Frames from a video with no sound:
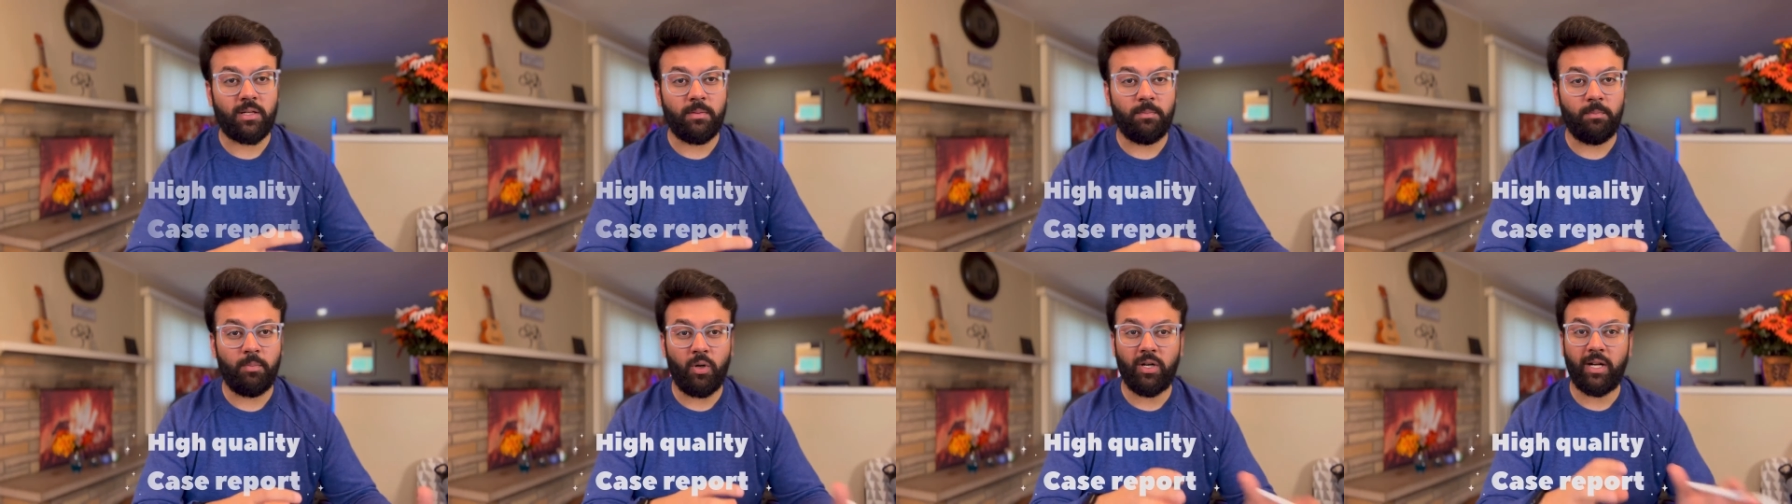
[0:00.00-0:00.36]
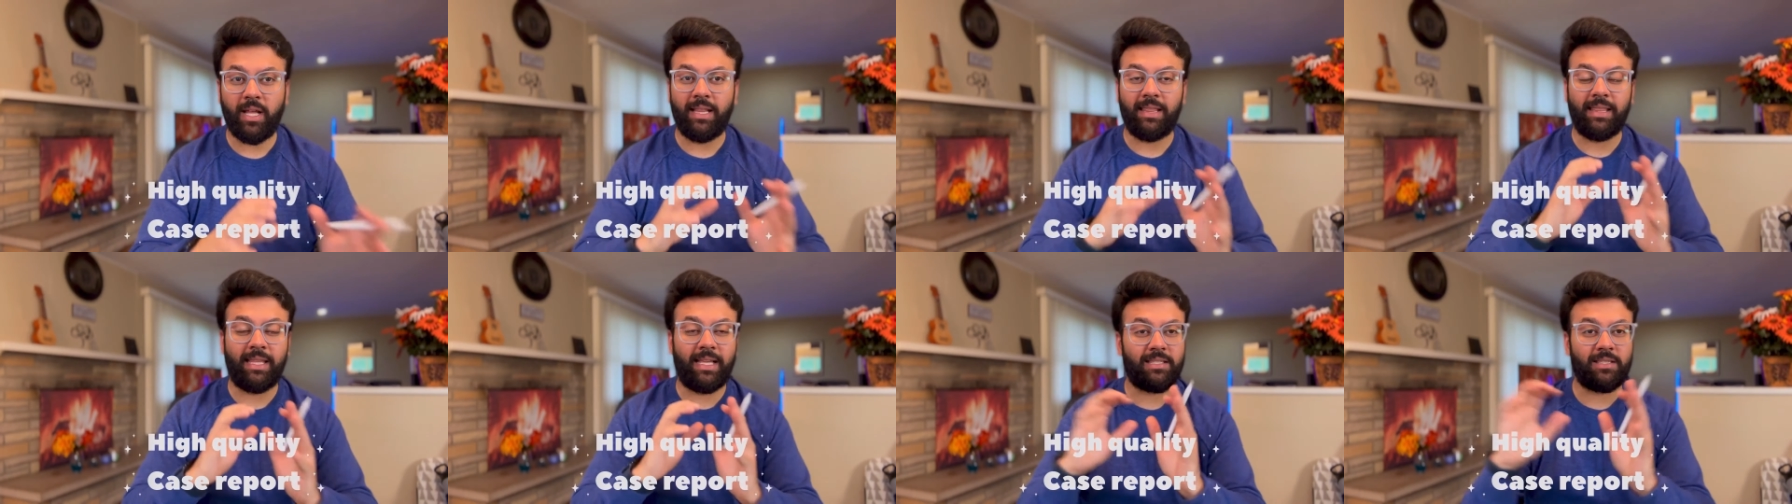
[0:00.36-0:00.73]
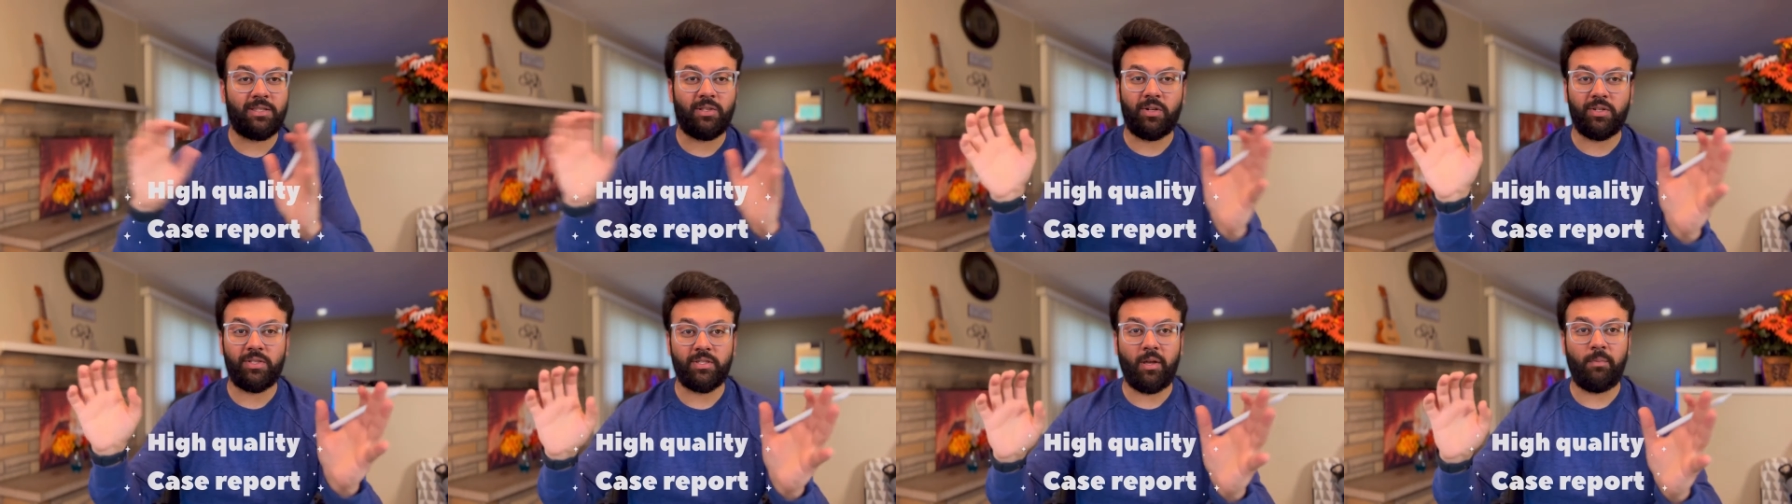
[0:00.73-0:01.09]
report and that's
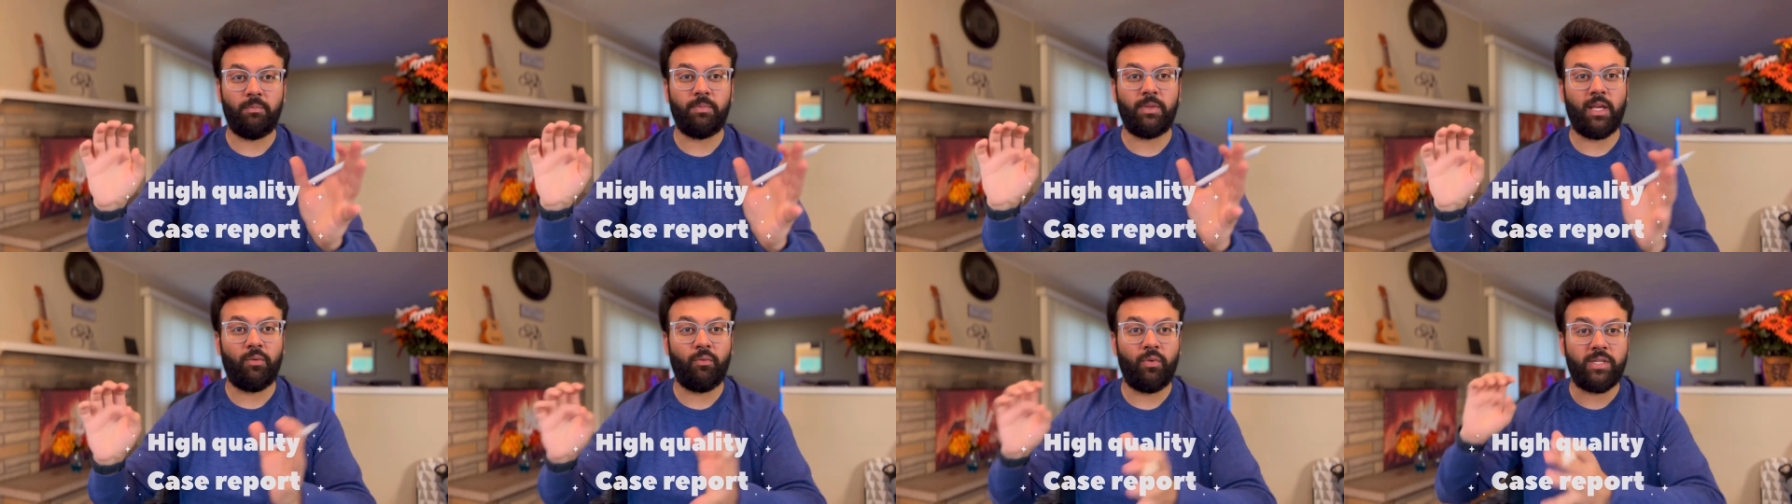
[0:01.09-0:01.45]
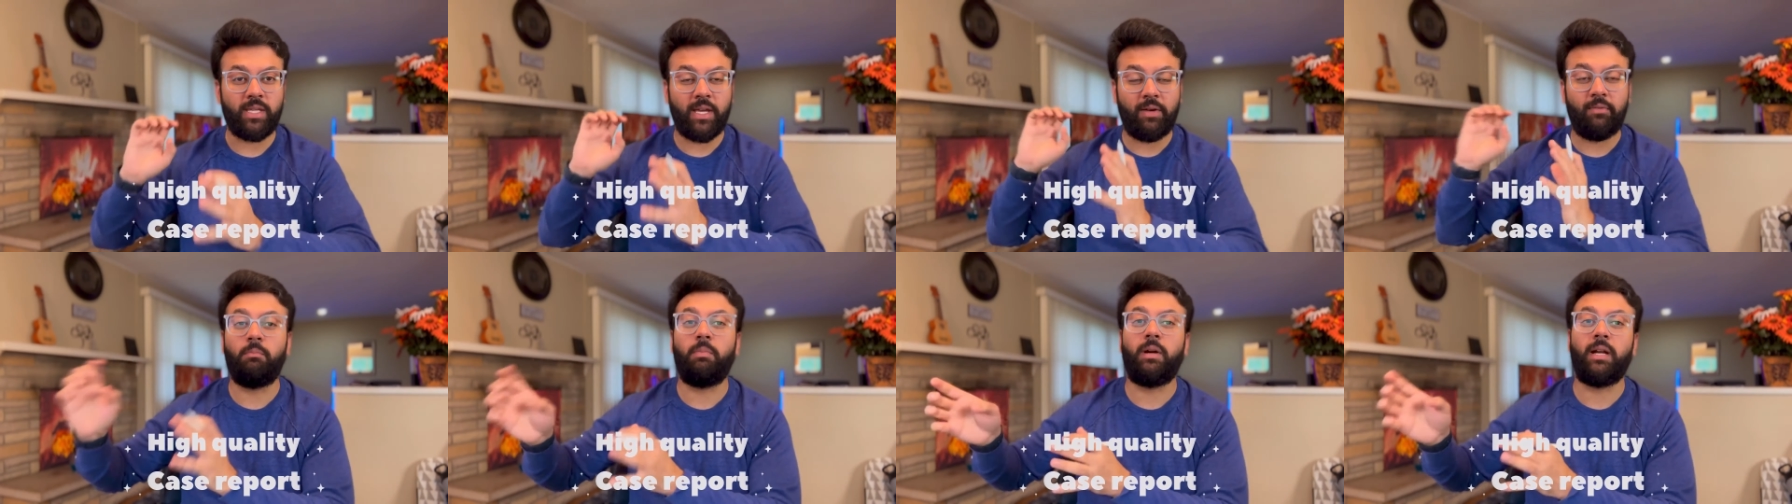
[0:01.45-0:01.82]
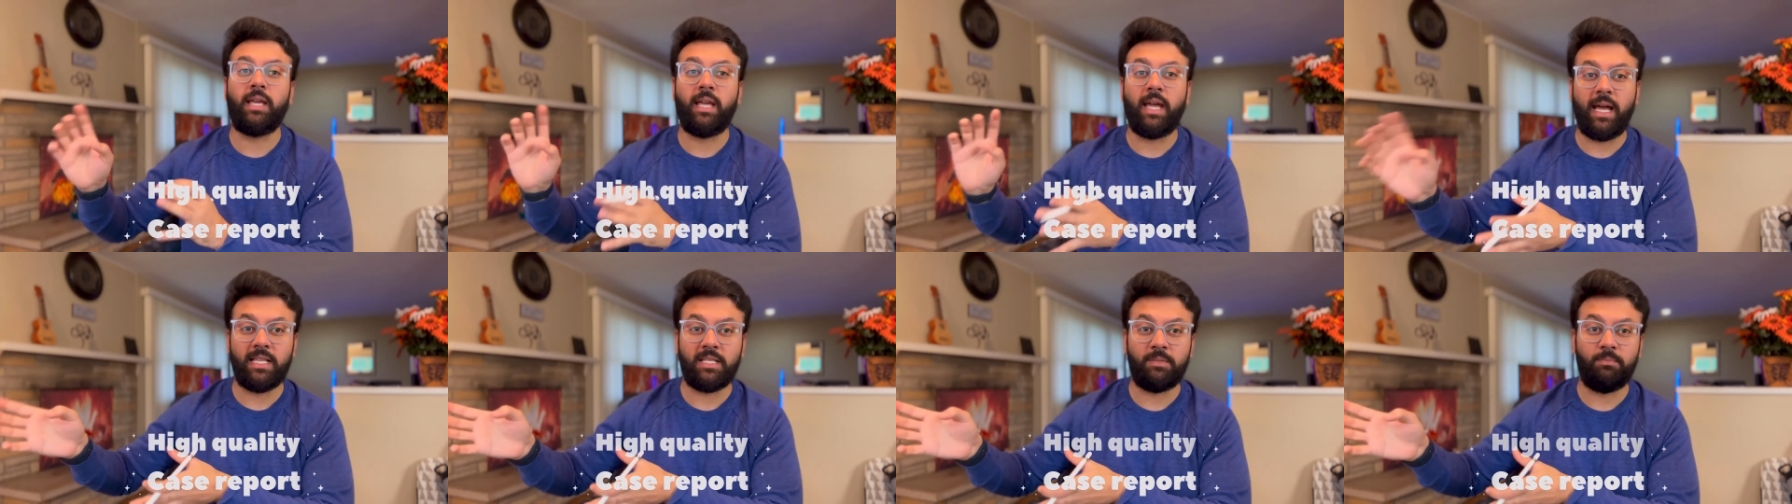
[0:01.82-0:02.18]
not something which everybody
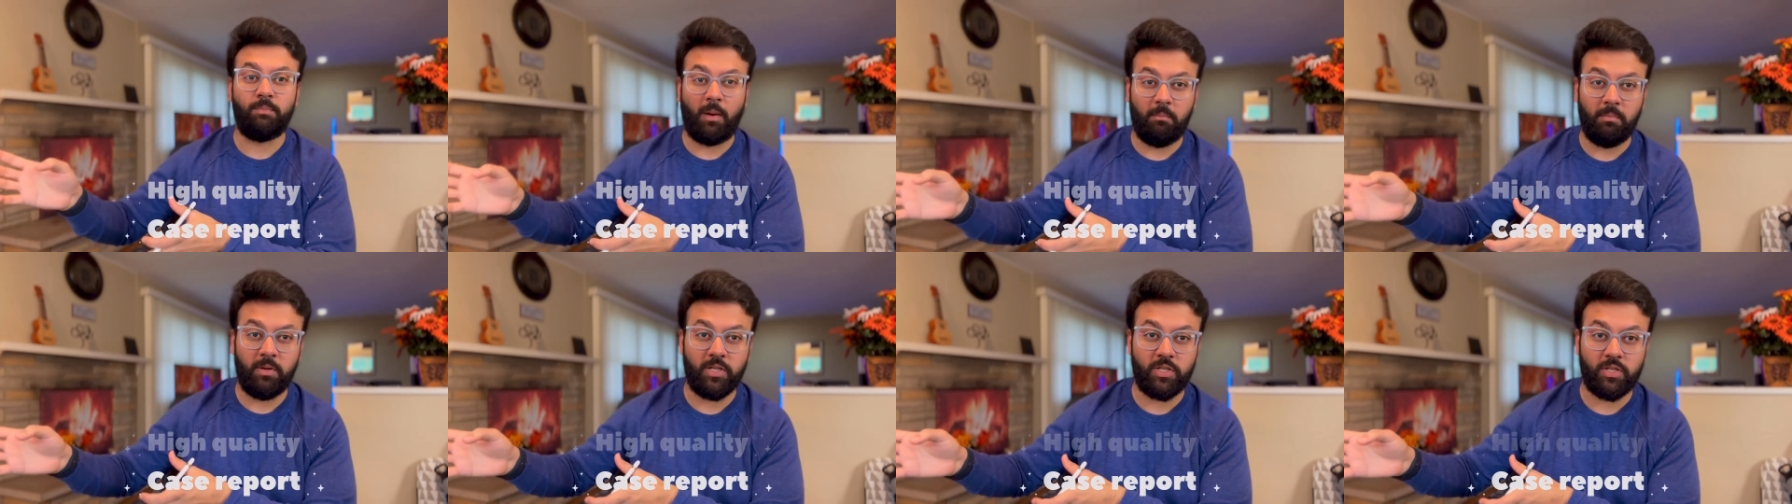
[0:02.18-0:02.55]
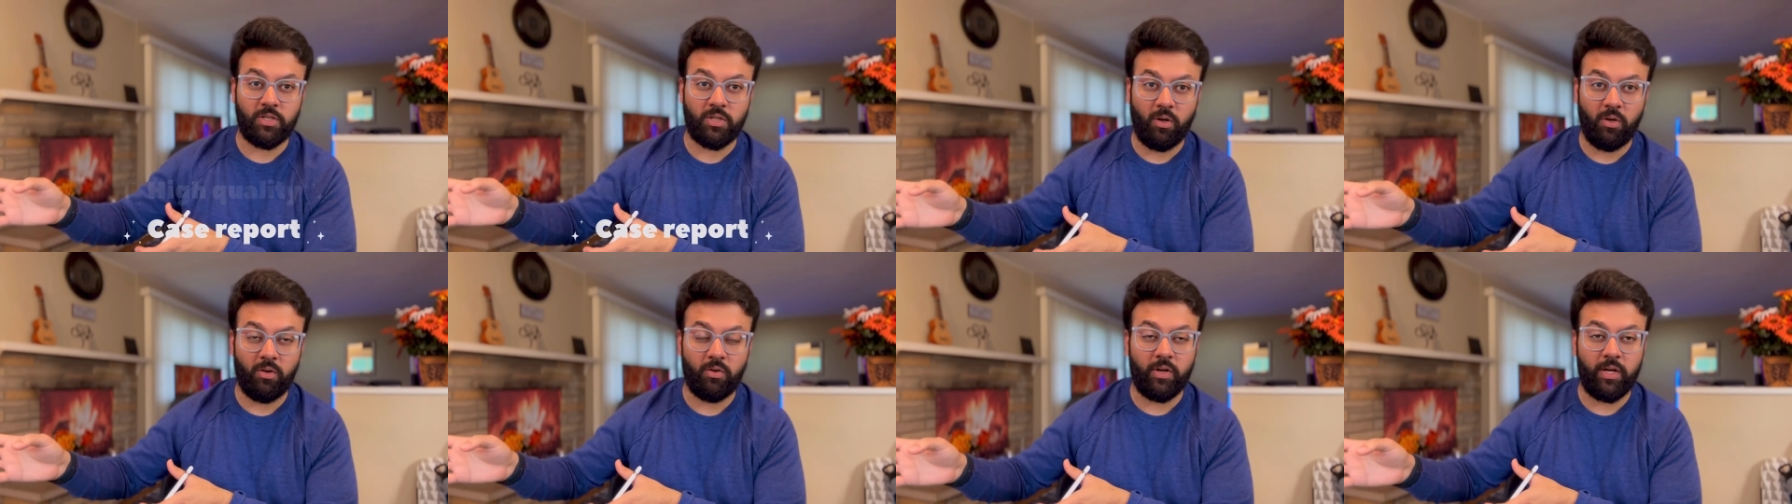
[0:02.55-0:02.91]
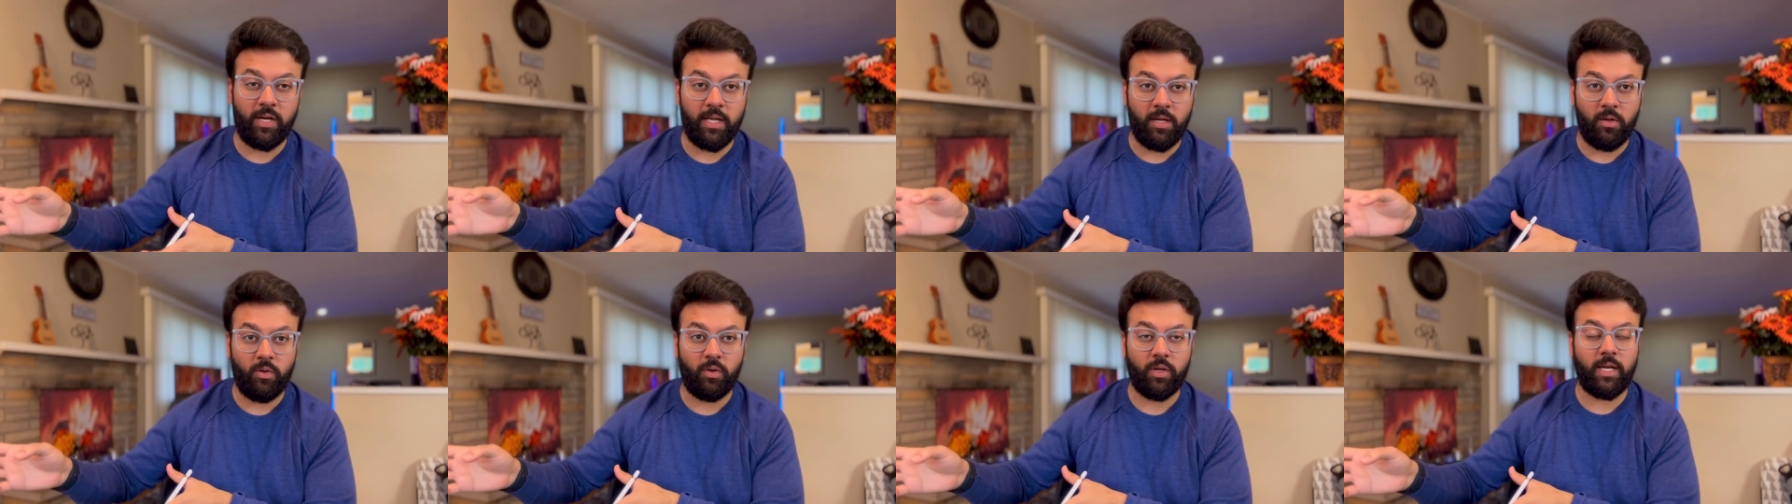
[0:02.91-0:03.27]
has published
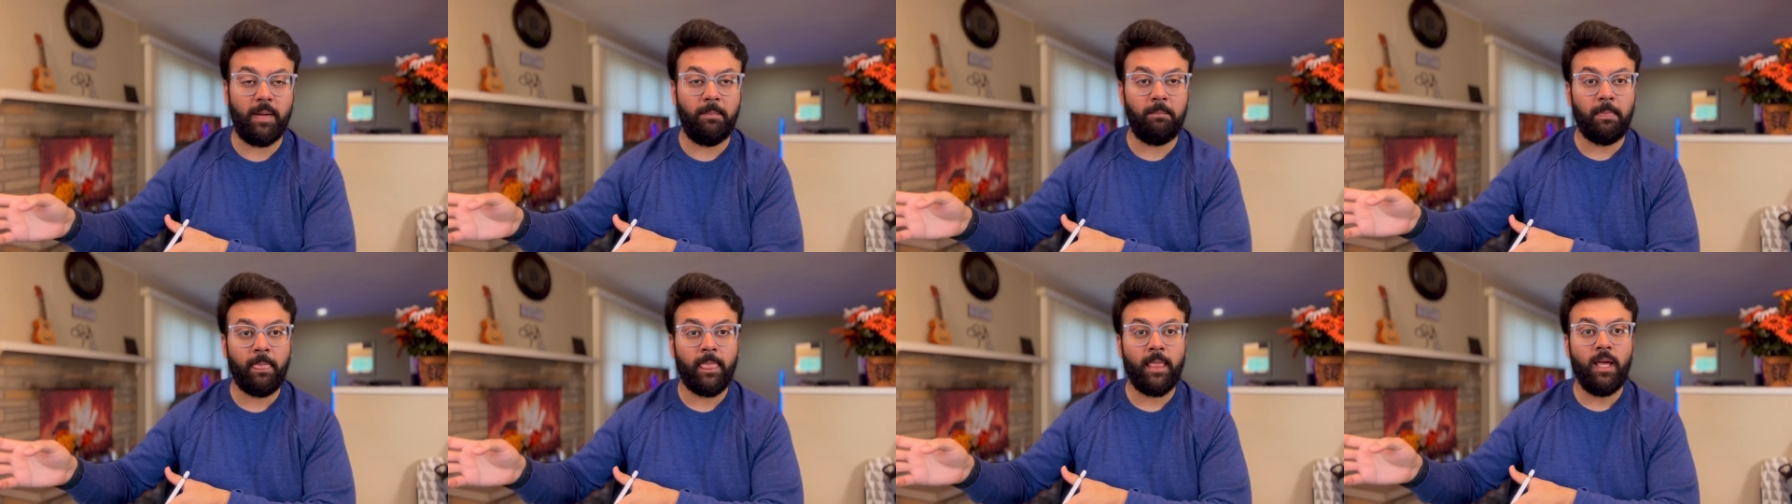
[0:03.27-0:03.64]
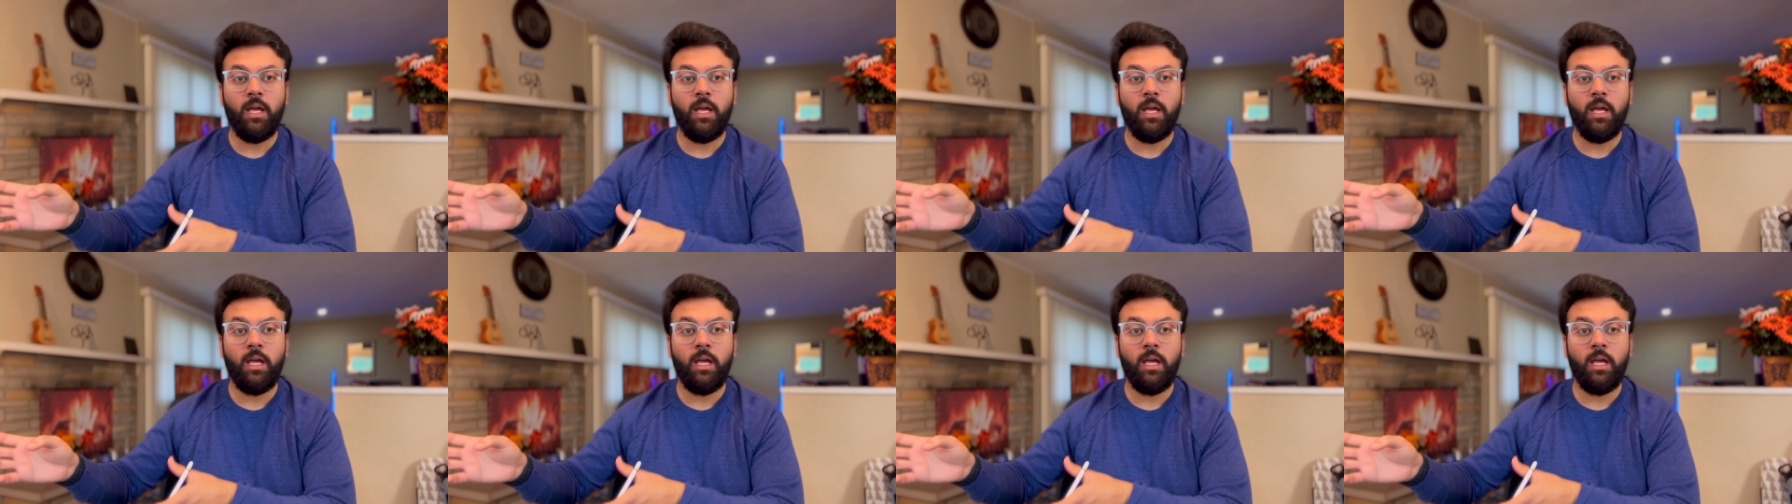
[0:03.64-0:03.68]
already, okay?